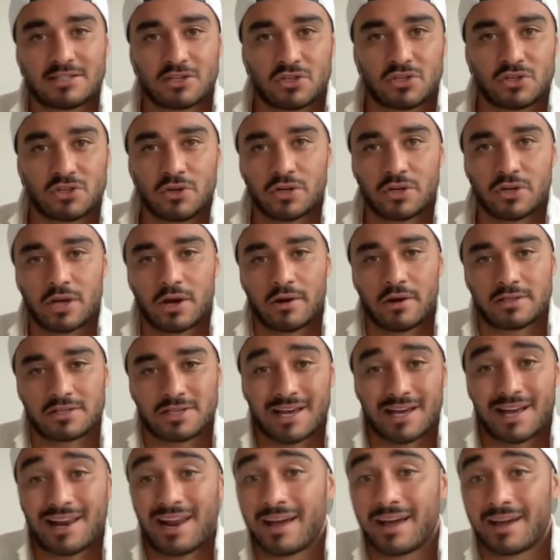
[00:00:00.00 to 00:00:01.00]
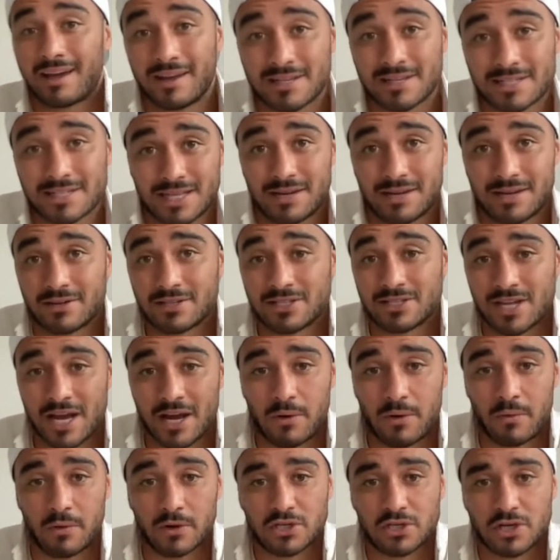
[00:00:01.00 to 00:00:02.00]
in turn going to the clunkiness in their
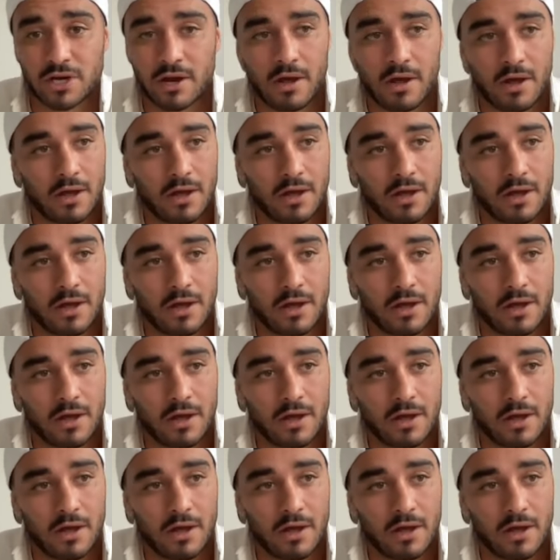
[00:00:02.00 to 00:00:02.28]
attack, which,